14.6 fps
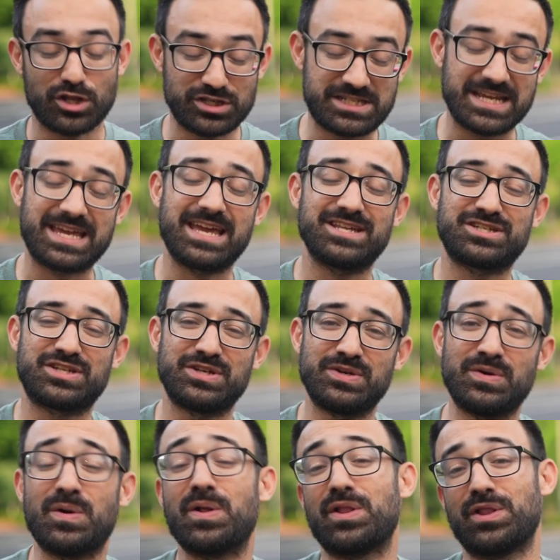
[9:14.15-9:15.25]
dig
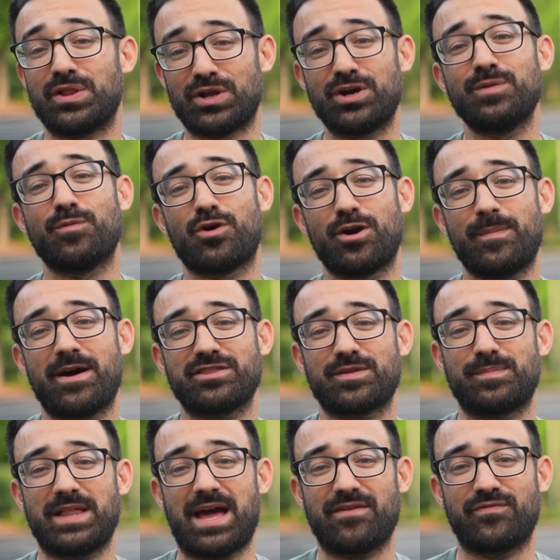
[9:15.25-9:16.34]
into, learn more about the
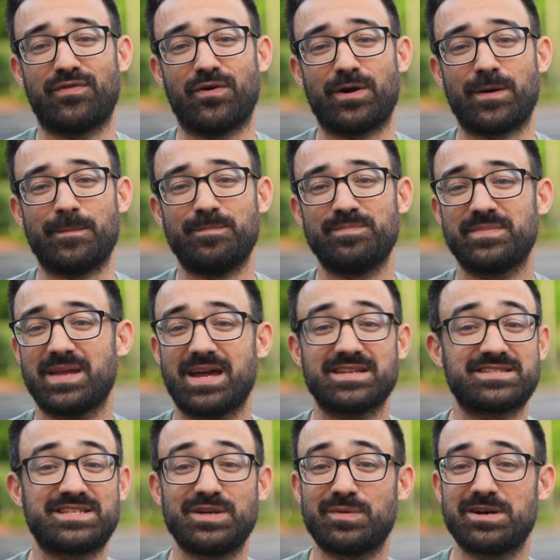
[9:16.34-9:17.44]
platform, and
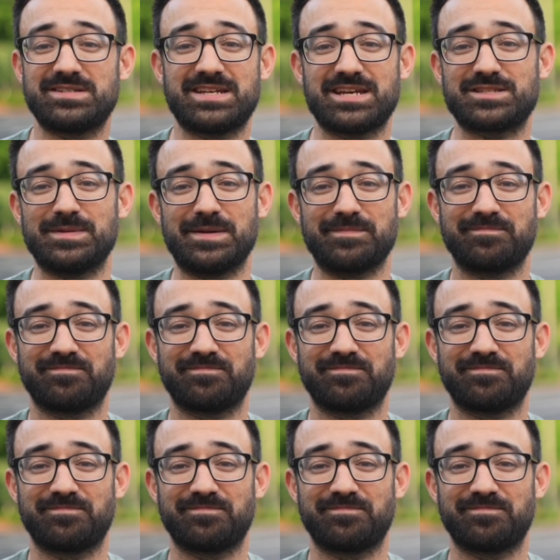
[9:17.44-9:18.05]
see where it takes me.